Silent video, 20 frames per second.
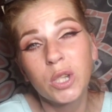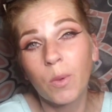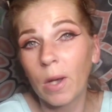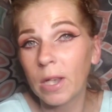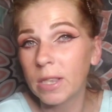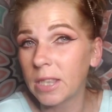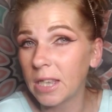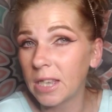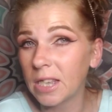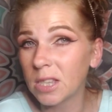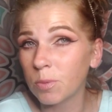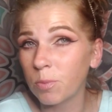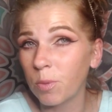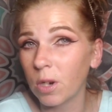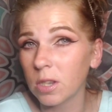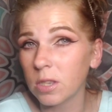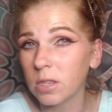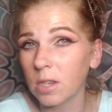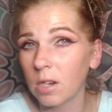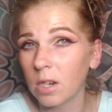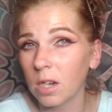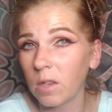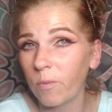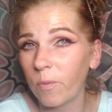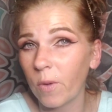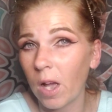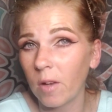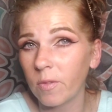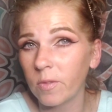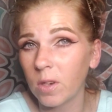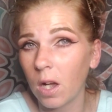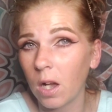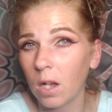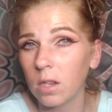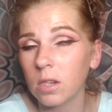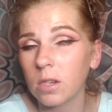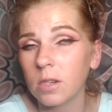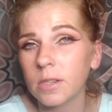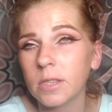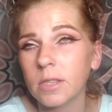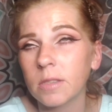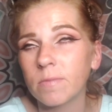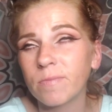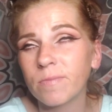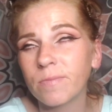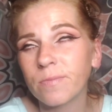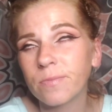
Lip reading: Do I think it's worth $35?